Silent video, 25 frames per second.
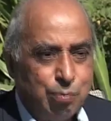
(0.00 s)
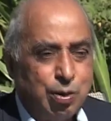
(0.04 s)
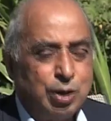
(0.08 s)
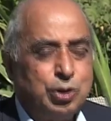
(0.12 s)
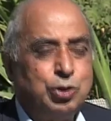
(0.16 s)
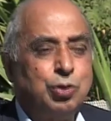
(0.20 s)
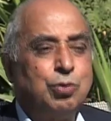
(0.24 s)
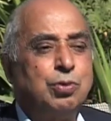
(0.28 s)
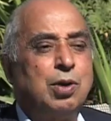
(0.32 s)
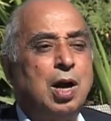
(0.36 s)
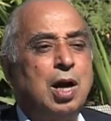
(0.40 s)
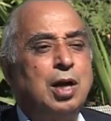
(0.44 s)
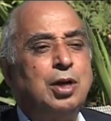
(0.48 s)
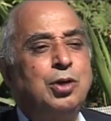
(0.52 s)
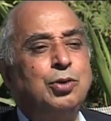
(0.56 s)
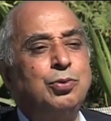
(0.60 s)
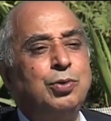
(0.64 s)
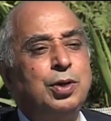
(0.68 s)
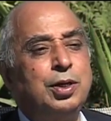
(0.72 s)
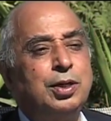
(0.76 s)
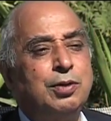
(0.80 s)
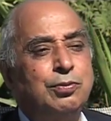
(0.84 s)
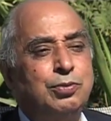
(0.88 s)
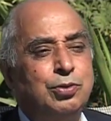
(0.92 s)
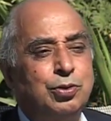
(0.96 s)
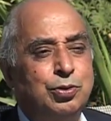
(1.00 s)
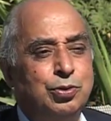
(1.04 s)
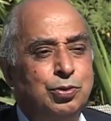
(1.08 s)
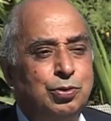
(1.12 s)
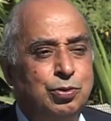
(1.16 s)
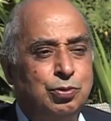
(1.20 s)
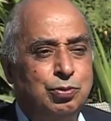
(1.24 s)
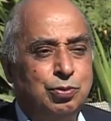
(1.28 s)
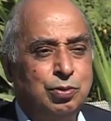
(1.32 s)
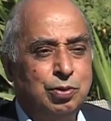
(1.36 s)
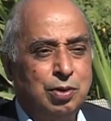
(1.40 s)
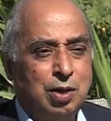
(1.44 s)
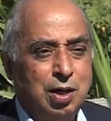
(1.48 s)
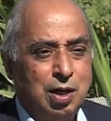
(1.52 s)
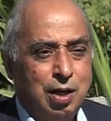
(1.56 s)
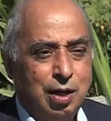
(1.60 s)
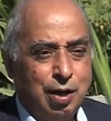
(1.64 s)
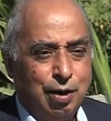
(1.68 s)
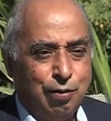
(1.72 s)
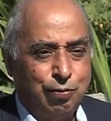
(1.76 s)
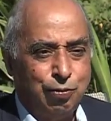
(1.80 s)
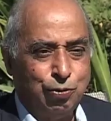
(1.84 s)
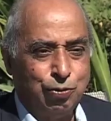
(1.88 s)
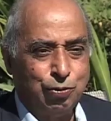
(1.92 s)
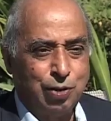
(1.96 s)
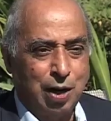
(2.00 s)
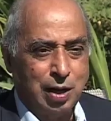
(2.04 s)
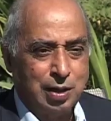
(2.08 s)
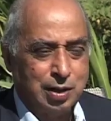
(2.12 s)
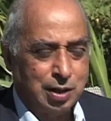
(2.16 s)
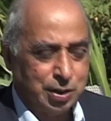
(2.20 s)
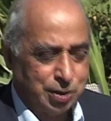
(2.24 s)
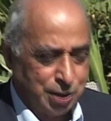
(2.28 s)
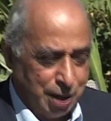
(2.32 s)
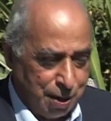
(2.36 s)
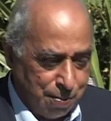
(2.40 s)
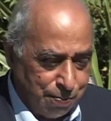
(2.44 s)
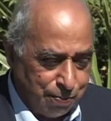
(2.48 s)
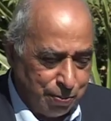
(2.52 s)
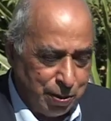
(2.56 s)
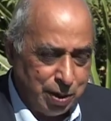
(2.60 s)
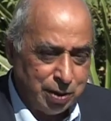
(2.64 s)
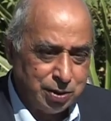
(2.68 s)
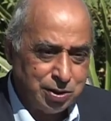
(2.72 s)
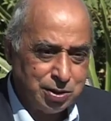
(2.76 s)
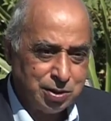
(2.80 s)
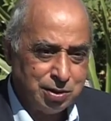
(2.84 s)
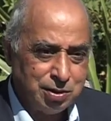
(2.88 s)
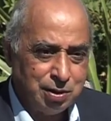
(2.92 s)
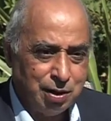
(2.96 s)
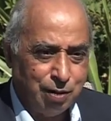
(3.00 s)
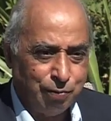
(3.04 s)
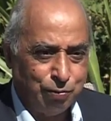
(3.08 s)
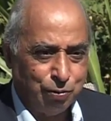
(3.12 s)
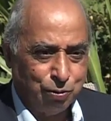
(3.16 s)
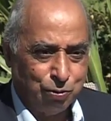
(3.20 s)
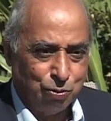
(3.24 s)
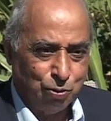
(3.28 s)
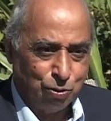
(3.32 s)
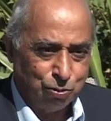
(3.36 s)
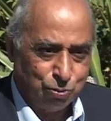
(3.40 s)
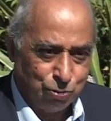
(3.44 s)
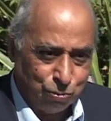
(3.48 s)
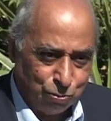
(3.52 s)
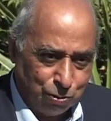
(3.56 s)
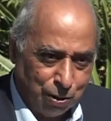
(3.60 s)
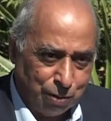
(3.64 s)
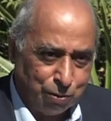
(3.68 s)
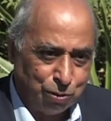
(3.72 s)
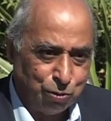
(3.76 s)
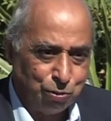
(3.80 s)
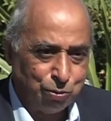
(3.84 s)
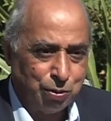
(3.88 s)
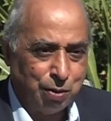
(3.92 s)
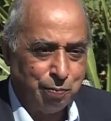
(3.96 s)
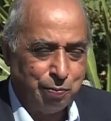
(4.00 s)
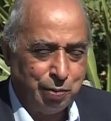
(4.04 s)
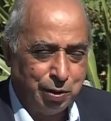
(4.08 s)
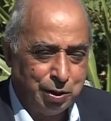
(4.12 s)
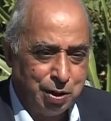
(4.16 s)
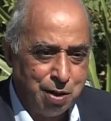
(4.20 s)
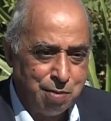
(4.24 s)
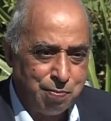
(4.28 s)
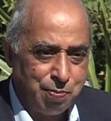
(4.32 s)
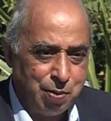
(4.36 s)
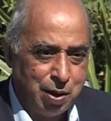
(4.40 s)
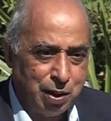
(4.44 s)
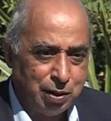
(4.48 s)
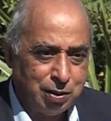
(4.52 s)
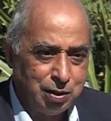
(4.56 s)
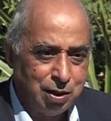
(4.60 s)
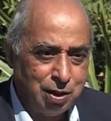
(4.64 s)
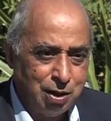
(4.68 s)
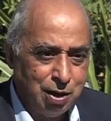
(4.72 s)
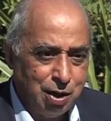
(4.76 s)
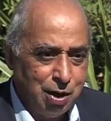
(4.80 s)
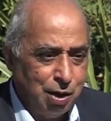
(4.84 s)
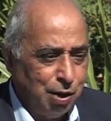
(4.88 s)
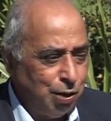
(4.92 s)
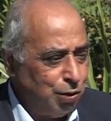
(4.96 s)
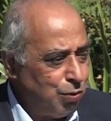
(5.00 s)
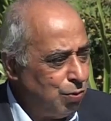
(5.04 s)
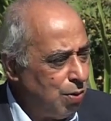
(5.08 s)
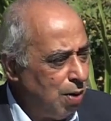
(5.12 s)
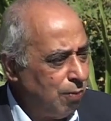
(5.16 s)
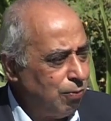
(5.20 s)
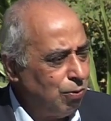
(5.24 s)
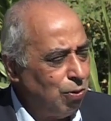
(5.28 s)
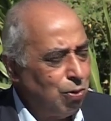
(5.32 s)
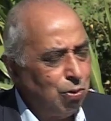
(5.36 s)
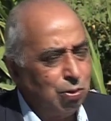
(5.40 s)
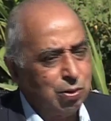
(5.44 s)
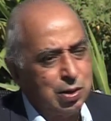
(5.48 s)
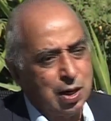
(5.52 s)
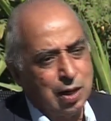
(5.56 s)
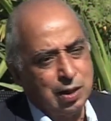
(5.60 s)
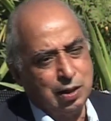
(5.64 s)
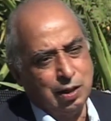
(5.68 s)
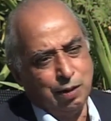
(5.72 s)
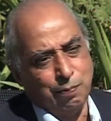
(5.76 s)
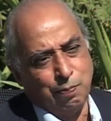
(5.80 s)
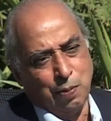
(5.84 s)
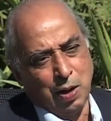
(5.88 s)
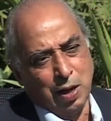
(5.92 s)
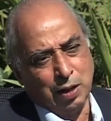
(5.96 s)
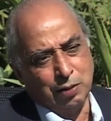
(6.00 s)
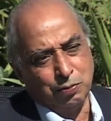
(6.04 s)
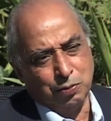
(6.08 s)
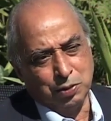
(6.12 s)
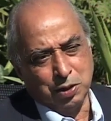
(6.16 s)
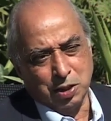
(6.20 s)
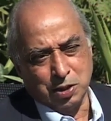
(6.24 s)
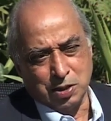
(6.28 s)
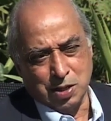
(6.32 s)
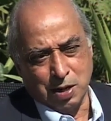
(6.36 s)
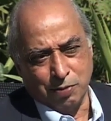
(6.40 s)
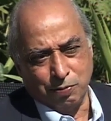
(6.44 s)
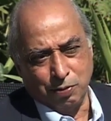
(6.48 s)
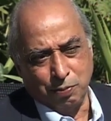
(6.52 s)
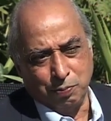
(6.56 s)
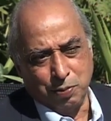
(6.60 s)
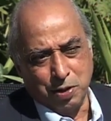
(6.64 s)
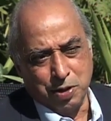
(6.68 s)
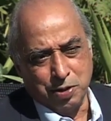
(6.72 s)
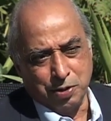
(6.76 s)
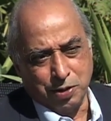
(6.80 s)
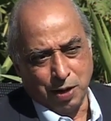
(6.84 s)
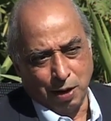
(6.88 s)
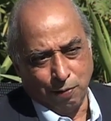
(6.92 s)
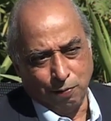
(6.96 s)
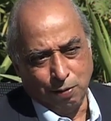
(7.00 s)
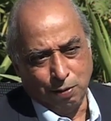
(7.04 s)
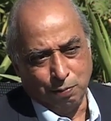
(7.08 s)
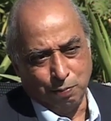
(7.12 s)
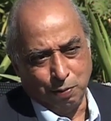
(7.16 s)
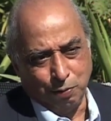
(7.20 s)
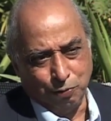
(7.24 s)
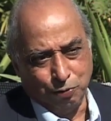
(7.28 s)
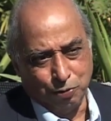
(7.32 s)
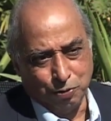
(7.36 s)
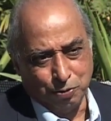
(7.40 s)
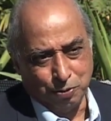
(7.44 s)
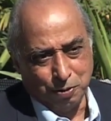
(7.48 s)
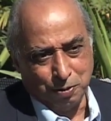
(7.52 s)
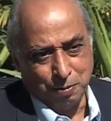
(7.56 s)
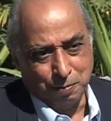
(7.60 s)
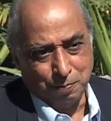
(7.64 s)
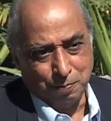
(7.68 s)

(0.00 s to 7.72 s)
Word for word: But you can't do it if you do, if you run the same pace, if you go the, through the beaten path. You have to look at the path which has never been travelled before.